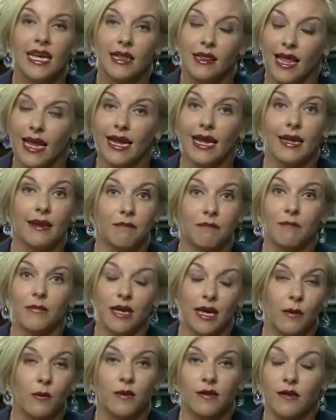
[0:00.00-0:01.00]
like
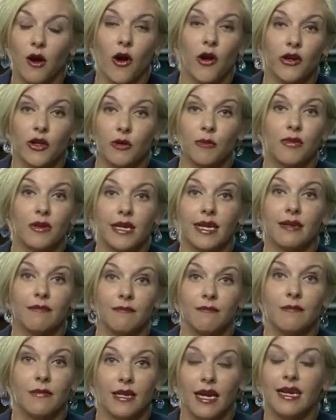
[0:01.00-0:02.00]
it was arguably
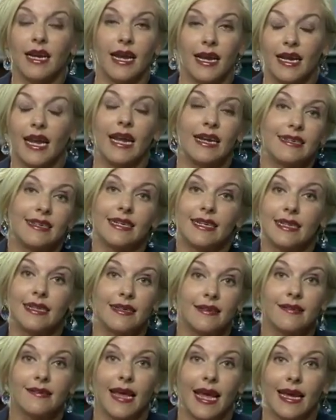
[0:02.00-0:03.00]
it did in
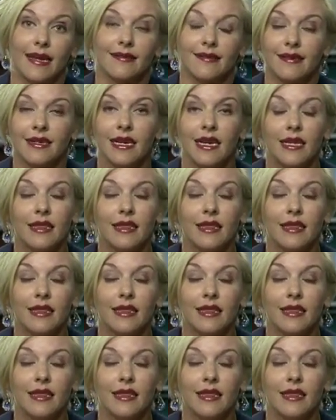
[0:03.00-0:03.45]
this case,